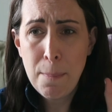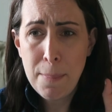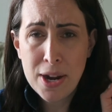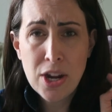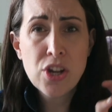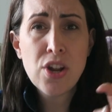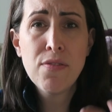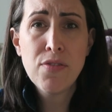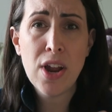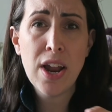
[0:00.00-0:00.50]

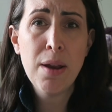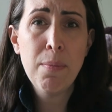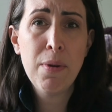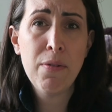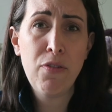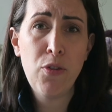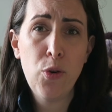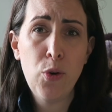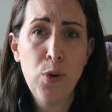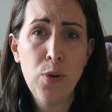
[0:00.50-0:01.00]
because I've done it
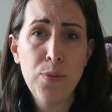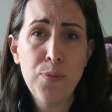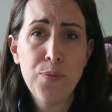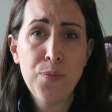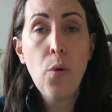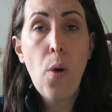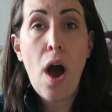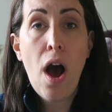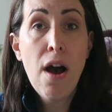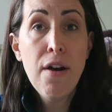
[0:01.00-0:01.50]
before.
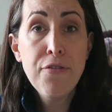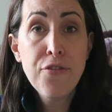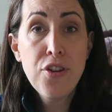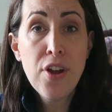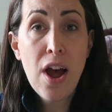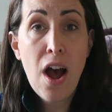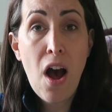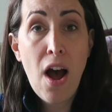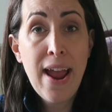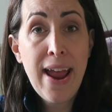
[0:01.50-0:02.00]
So
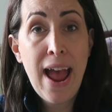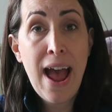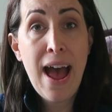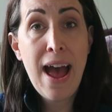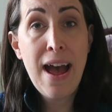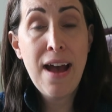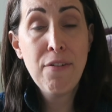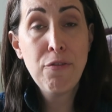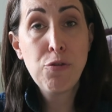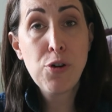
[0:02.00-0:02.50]
after I
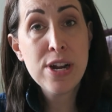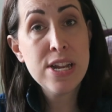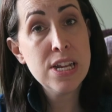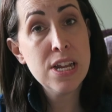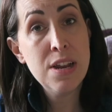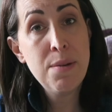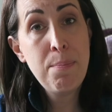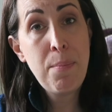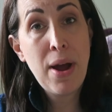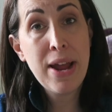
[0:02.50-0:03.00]
have
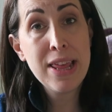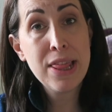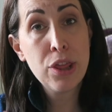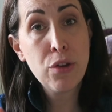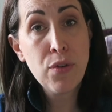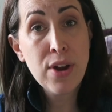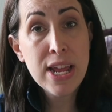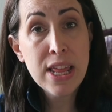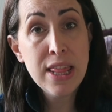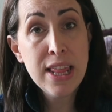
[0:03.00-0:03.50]
written my
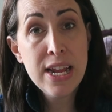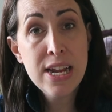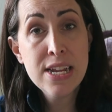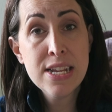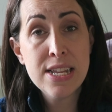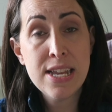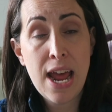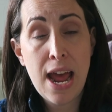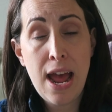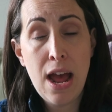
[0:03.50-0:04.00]
three
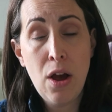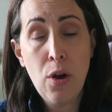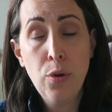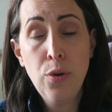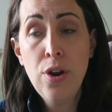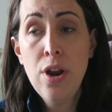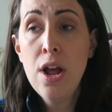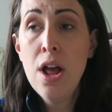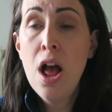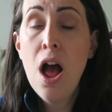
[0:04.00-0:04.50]
things
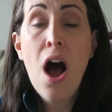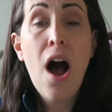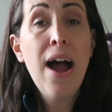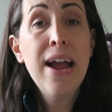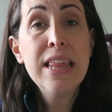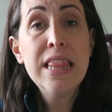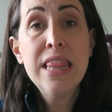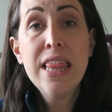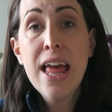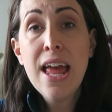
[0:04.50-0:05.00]
down,
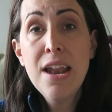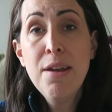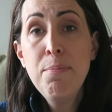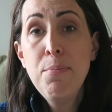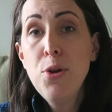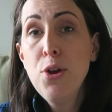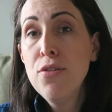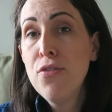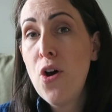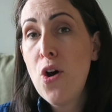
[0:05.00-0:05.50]
I then
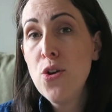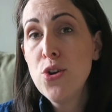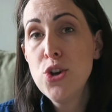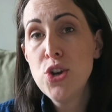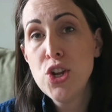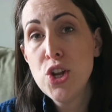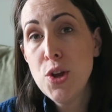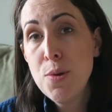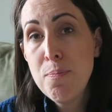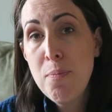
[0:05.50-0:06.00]
move on
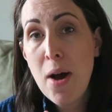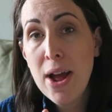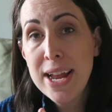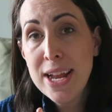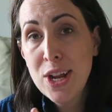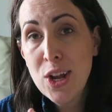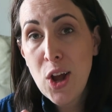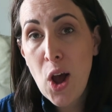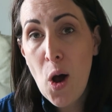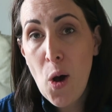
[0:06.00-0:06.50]
to
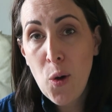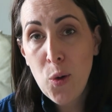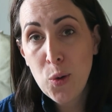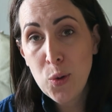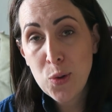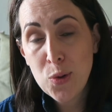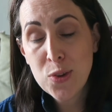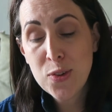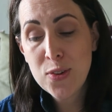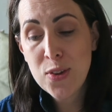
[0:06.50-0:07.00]
my
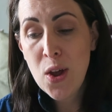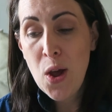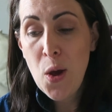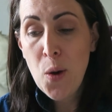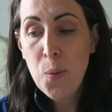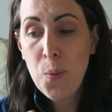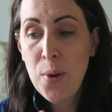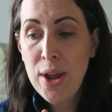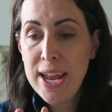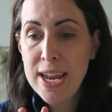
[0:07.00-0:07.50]
goals,
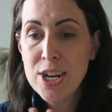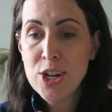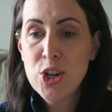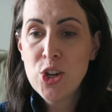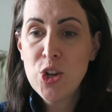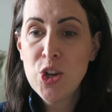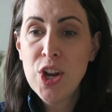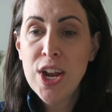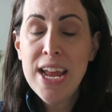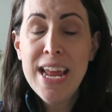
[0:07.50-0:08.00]

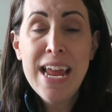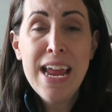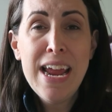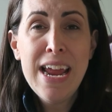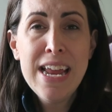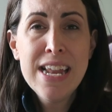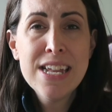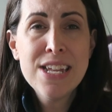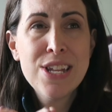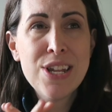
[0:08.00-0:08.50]
which
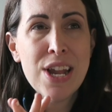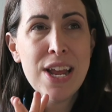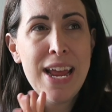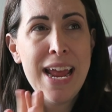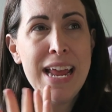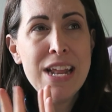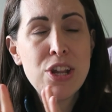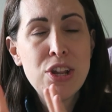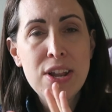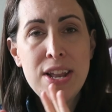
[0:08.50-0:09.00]

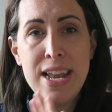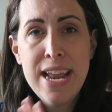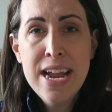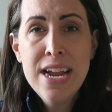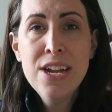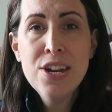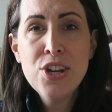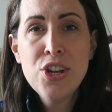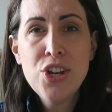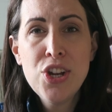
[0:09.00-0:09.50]
it's
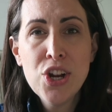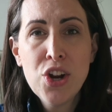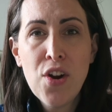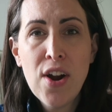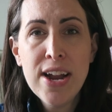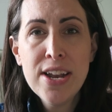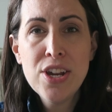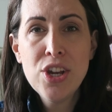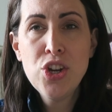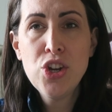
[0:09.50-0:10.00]
linked to
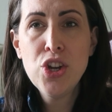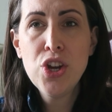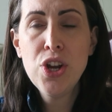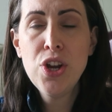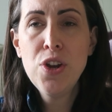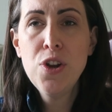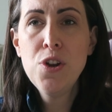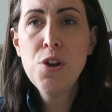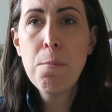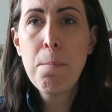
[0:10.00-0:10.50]

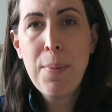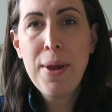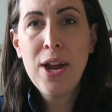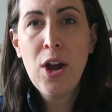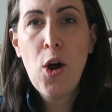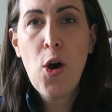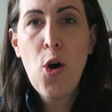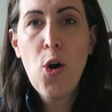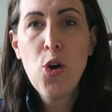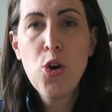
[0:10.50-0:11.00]
gratitude
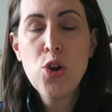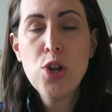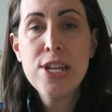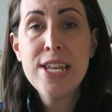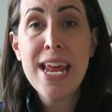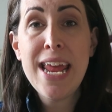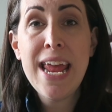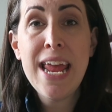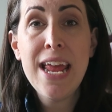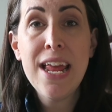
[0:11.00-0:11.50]

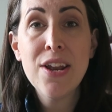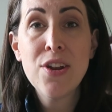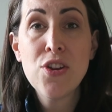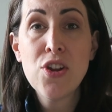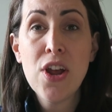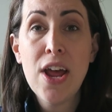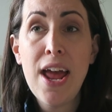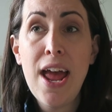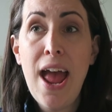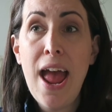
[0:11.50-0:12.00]
because
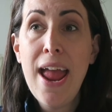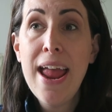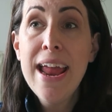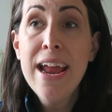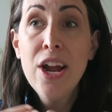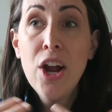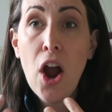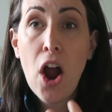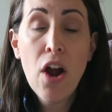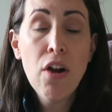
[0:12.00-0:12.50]
it
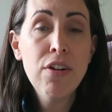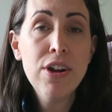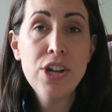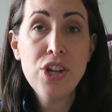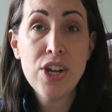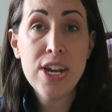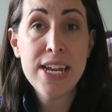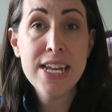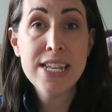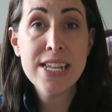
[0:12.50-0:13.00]

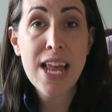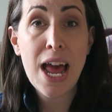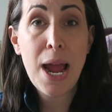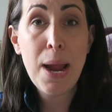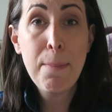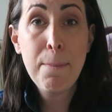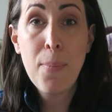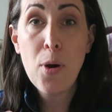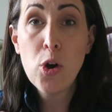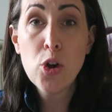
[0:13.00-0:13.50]
encourages
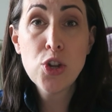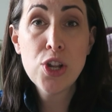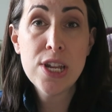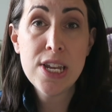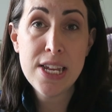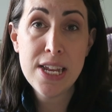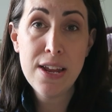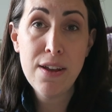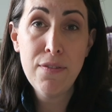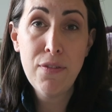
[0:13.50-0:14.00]
a
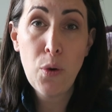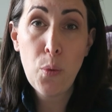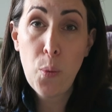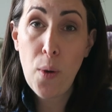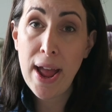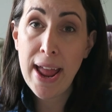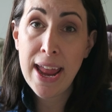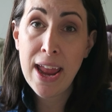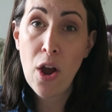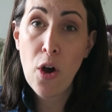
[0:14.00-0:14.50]
positive
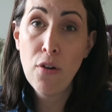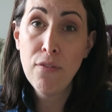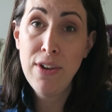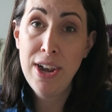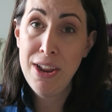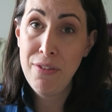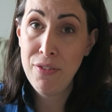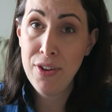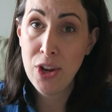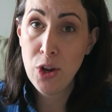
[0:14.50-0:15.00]
way of
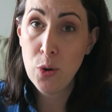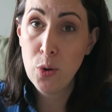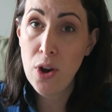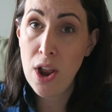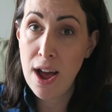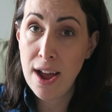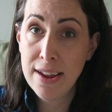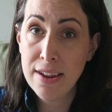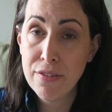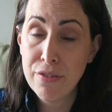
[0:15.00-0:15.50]
living your
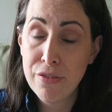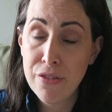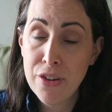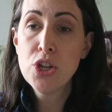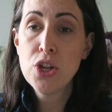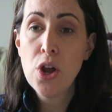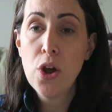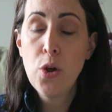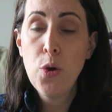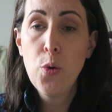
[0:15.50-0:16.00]
life.
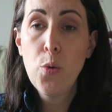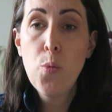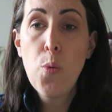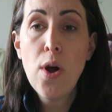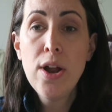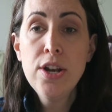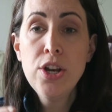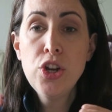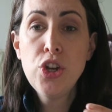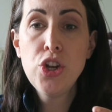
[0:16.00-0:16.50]
So
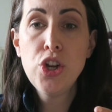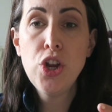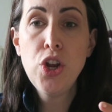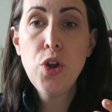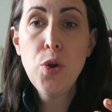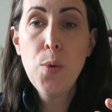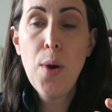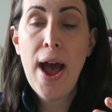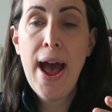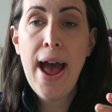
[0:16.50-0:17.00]
once
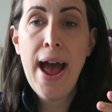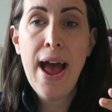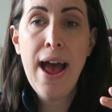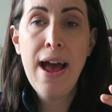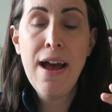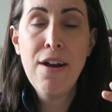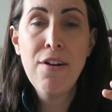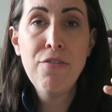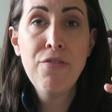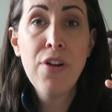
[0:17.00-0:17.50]
you
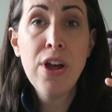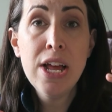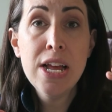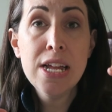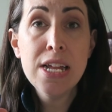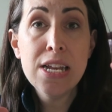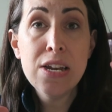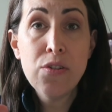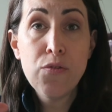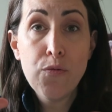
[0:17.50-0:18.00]
have
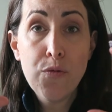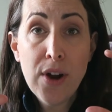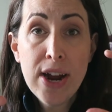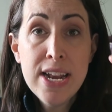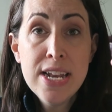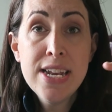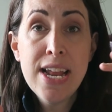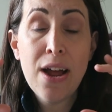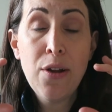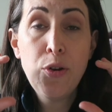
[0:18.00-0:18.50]

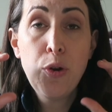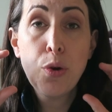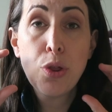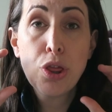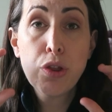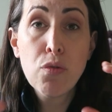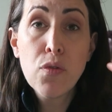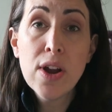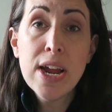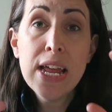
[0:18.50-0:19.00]
written down your
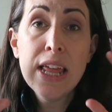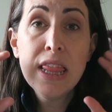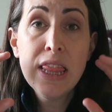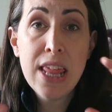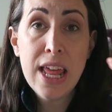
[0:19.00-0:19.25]
three